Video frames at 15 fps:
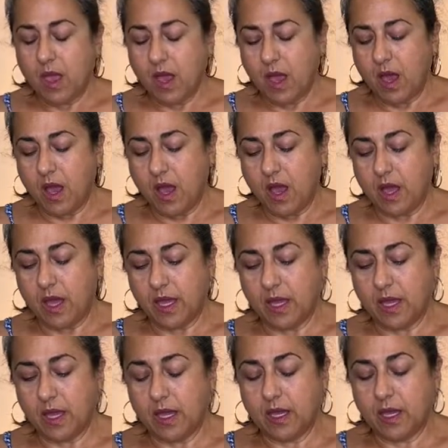
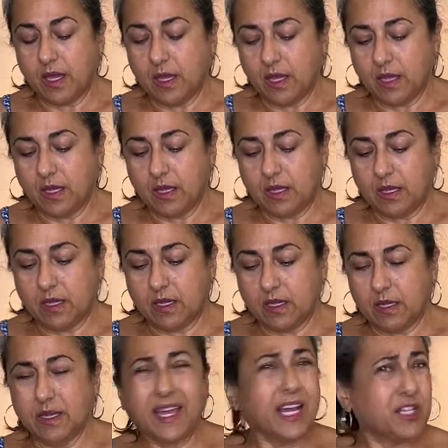I,
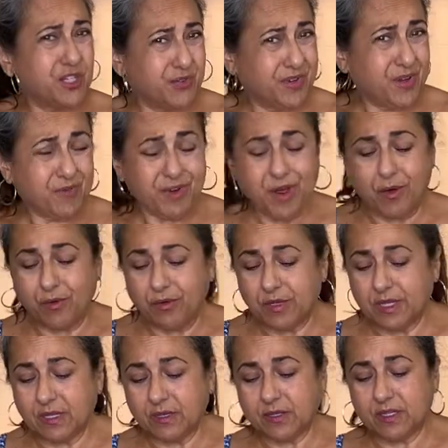in case you don't know,
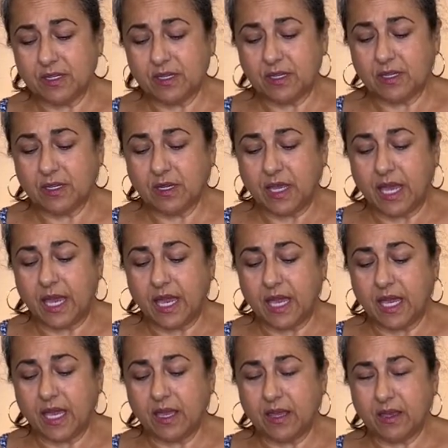there's
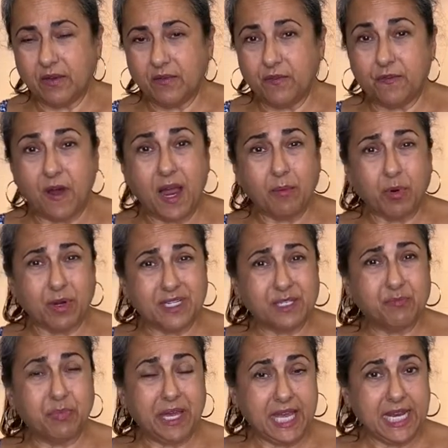a fibrous
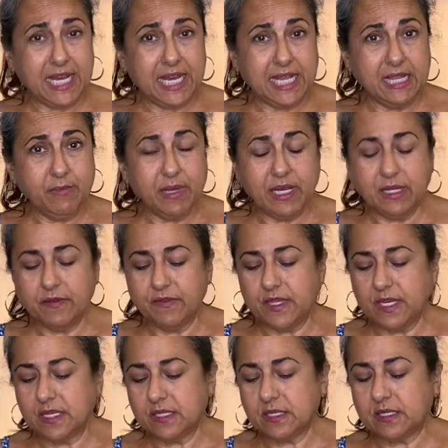pit in the middle of
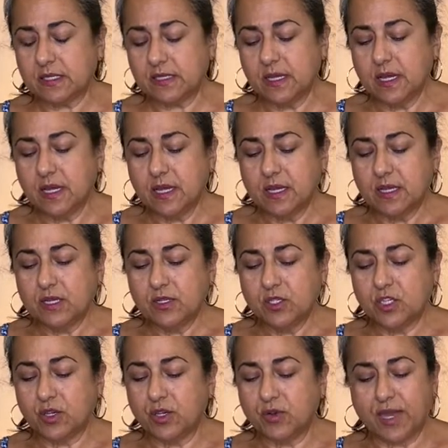this,
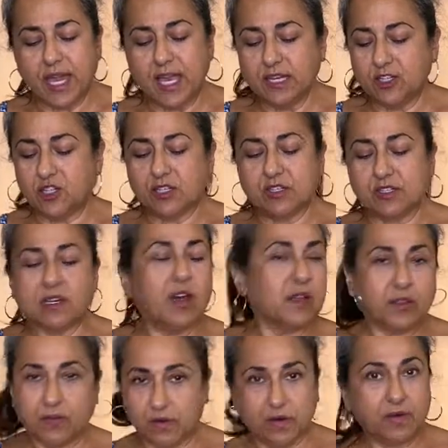so you can't just
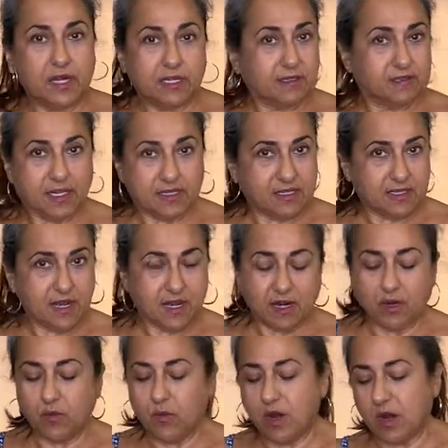cut through it. That's not going
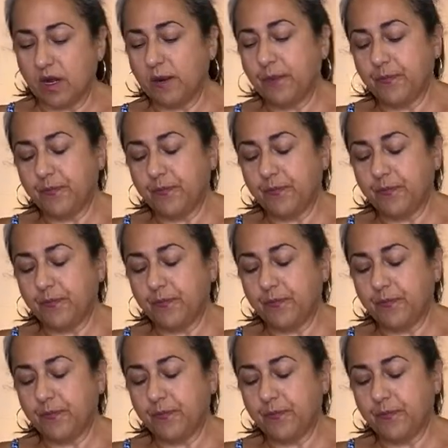to work.